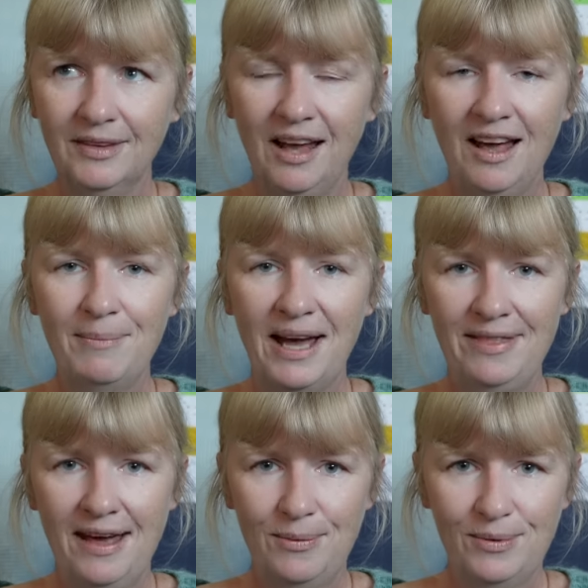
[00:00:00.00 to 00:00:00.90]

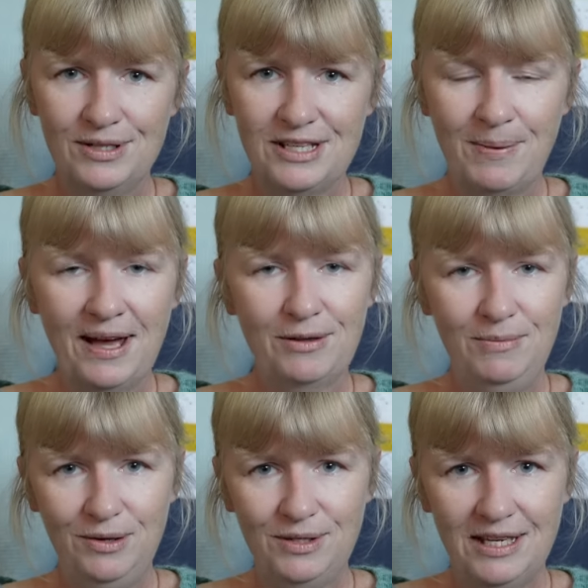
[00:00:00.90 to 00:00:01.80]
and that was about the
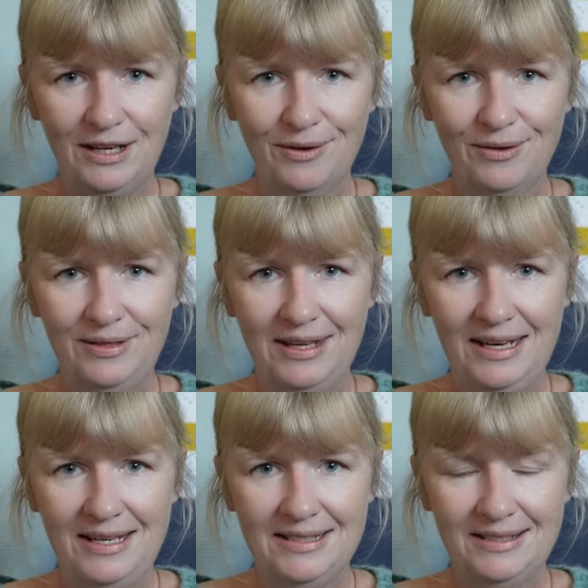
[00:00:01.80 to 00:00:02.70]
music on
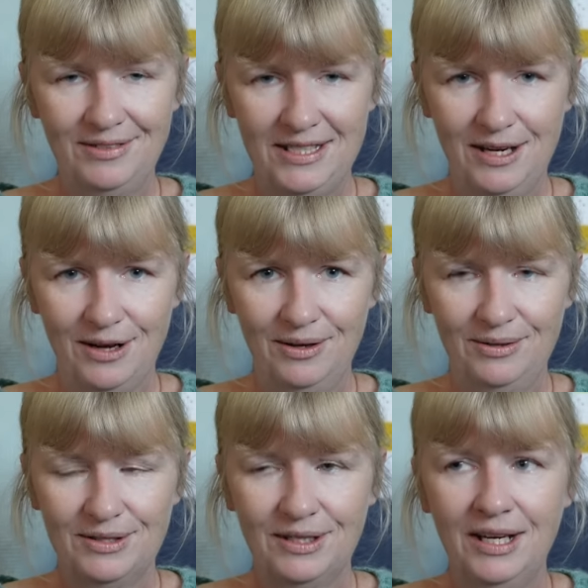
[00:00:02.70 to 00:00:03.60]
these
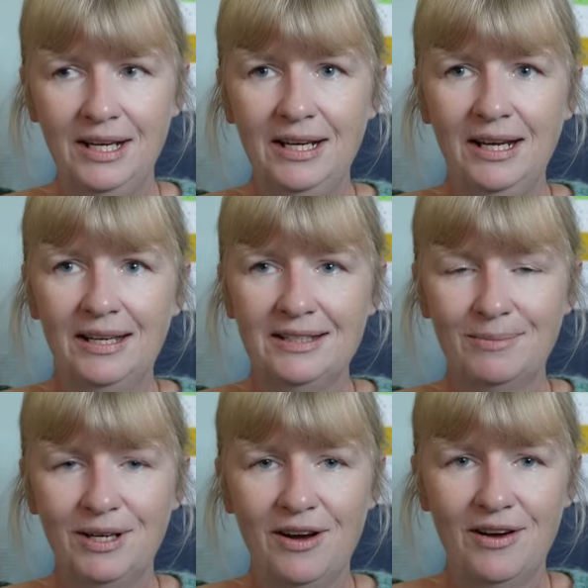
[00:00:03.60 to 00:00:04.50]
videos.
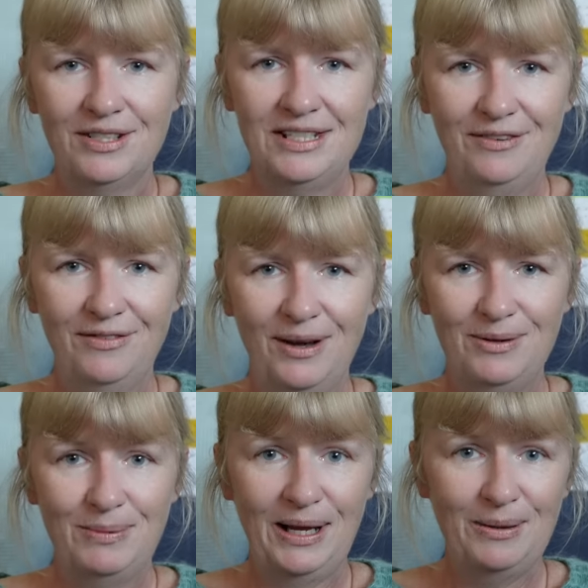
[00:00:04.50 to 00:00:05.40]
Someone asked if I
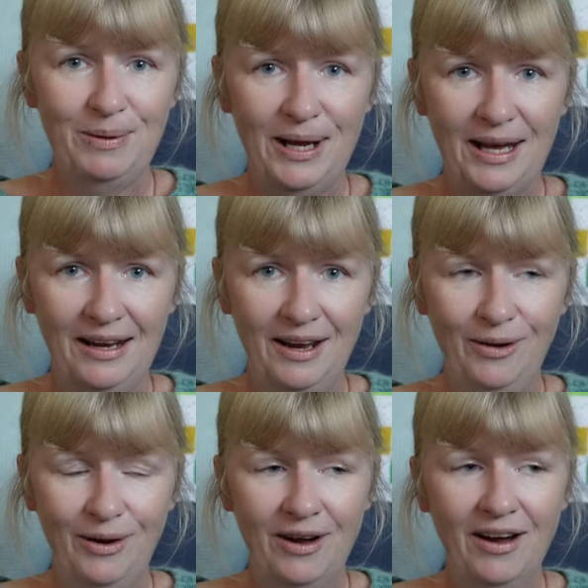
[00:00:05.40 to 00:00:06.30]
was playing the
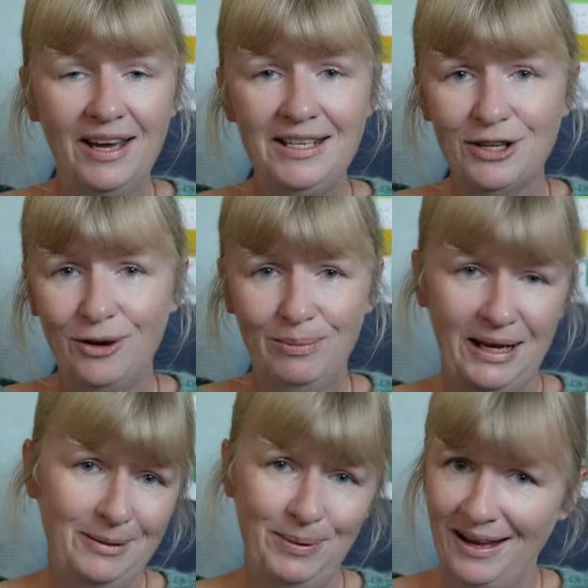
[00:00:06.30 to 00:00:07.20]
piano. I don't
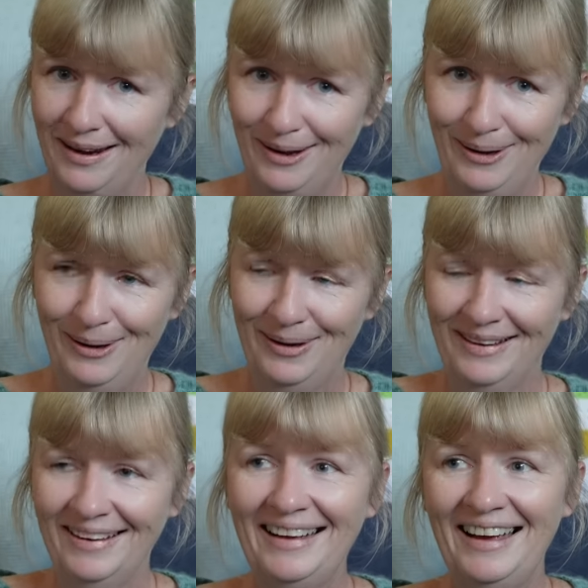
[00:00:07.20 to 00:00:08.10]
play the piano.
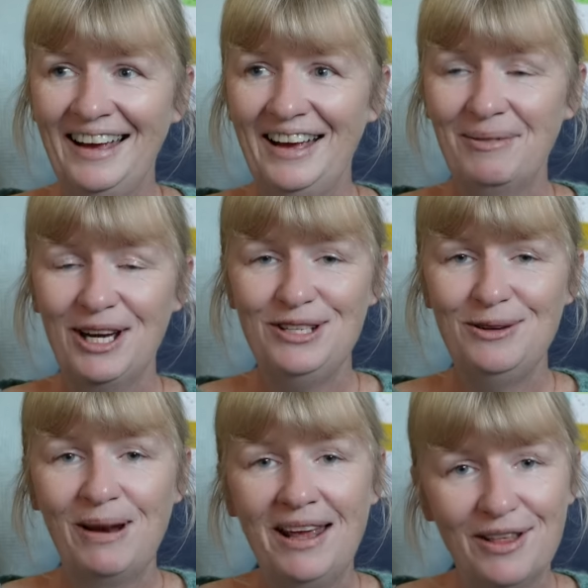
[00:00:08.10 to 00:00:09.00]
I
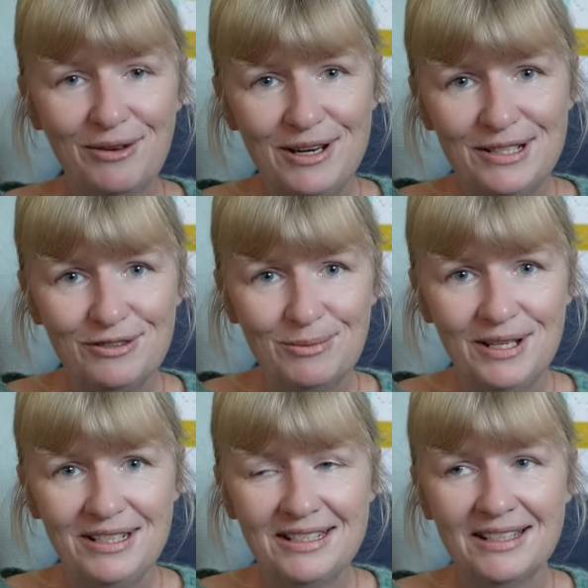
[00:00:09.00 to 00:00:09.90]
do play other
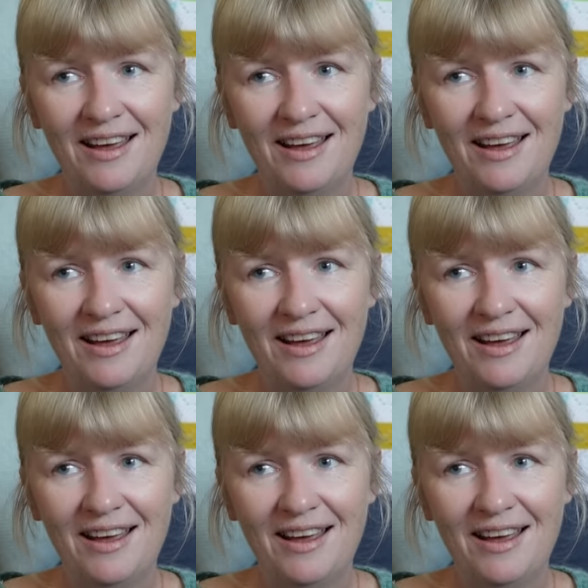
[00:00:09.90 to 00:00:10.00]
instruments.